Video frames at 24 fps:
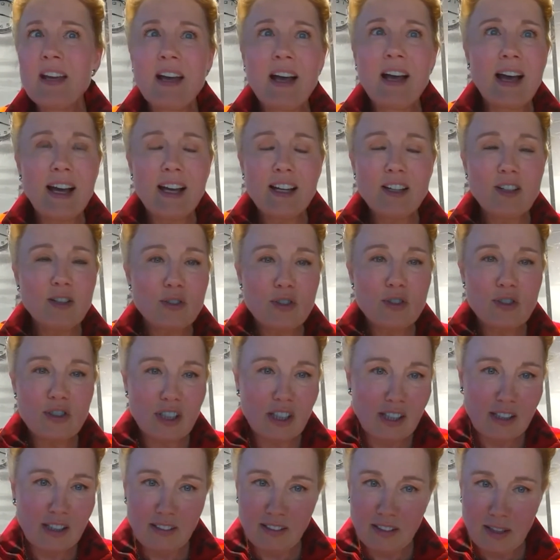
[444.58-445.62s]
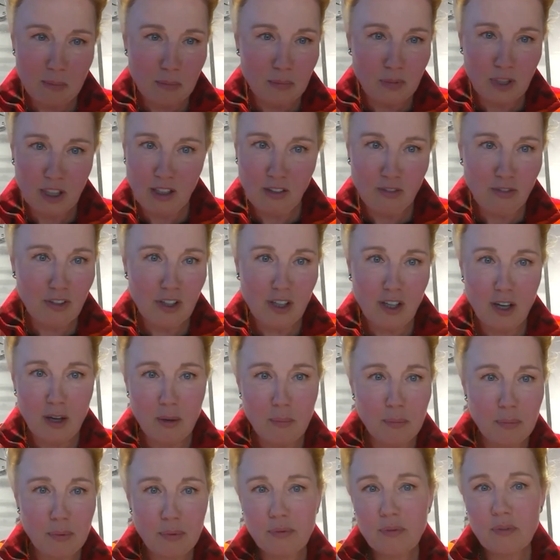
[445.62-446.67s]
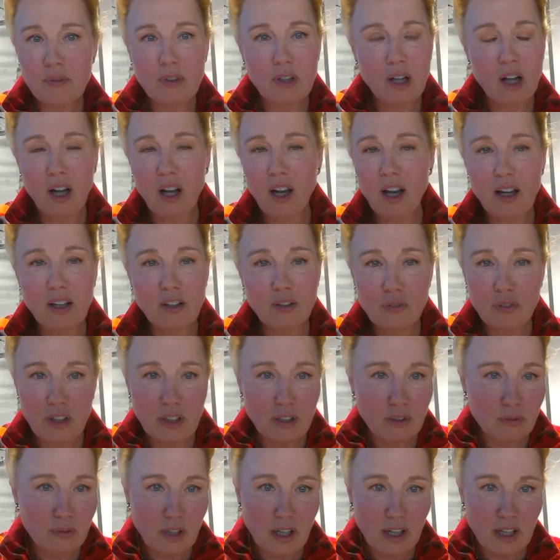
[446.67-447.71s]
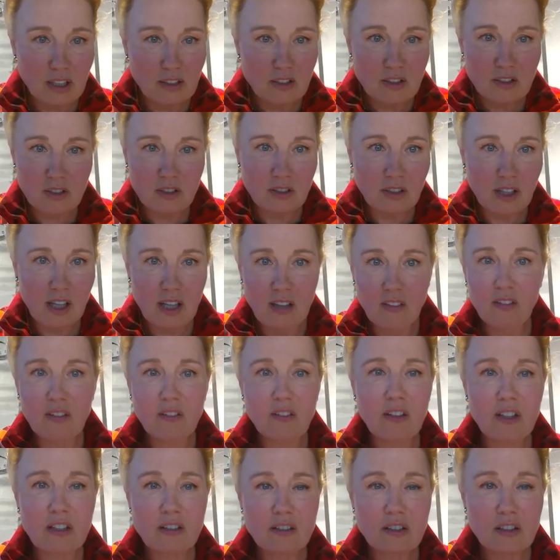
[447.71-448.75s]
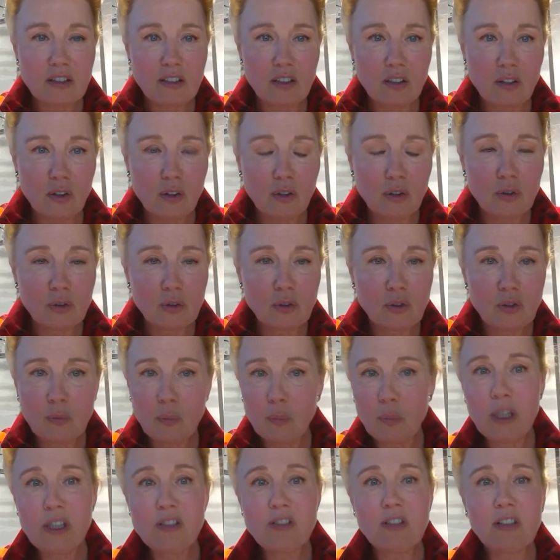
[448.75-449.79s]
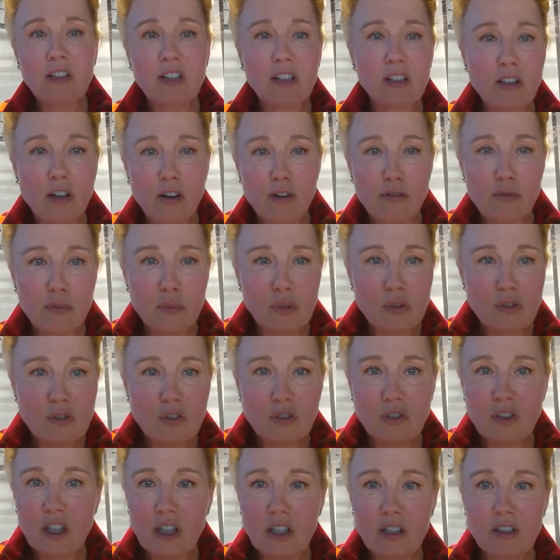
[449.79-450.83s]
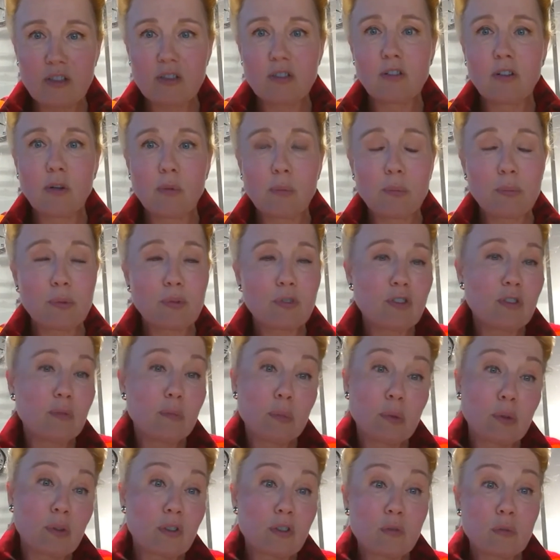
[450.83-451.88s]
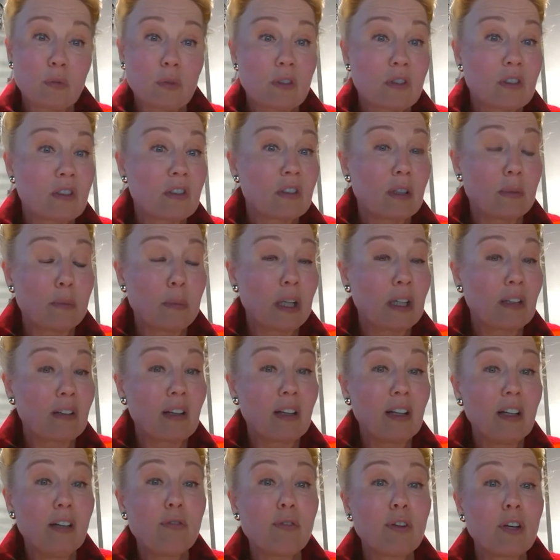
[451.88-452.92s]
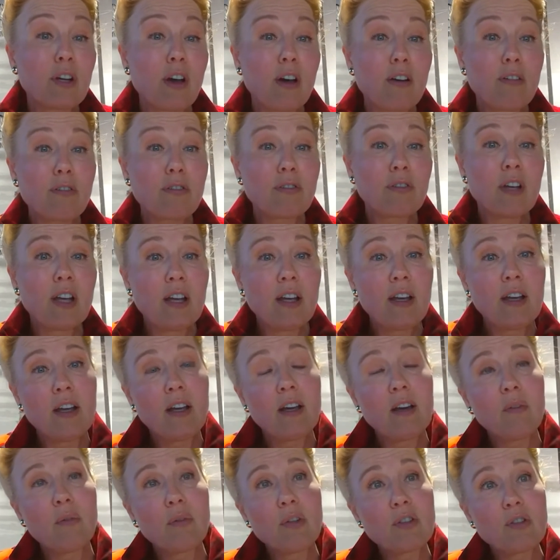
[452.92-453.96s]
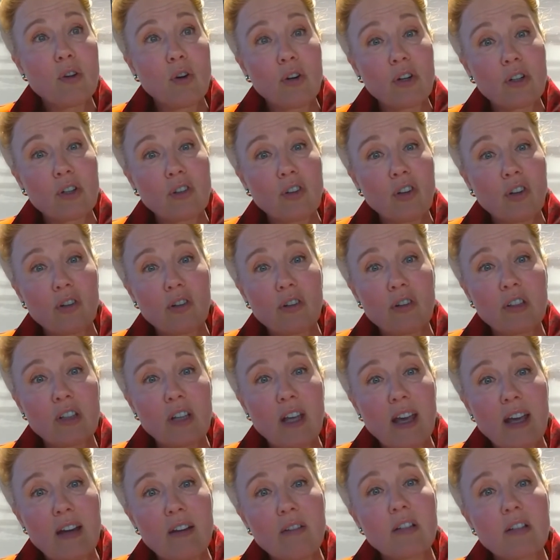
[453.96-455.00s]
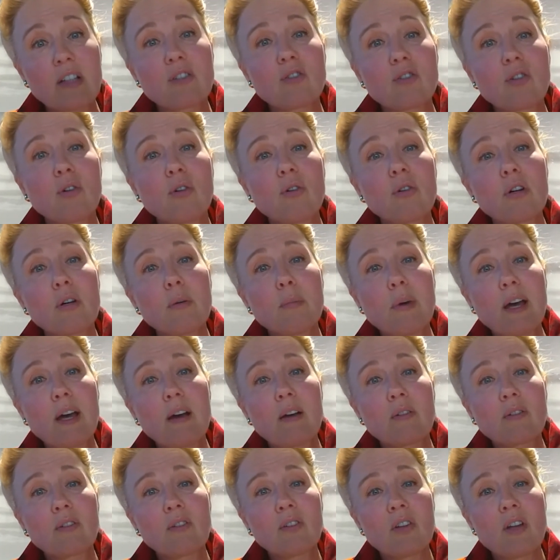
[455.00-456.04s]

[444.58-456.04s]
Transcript: I don't see them giving up a lot of their rights and the things that they hold. Basically, governments are data slurpers because of what they make the living off. We heard Eric talk about